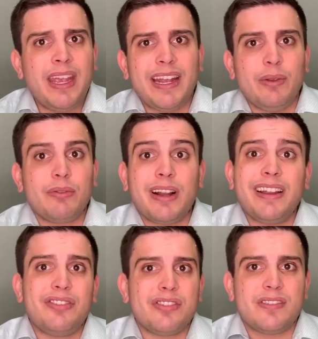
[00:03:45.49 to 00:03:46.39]
and he was
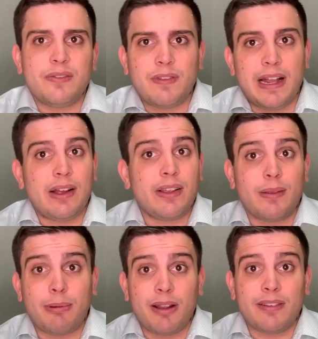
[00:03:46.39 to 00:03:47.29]
ready just to flat out get the
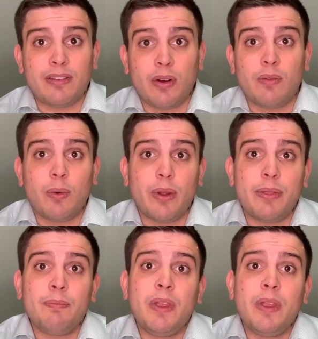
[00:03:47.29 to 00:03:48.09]
process over with.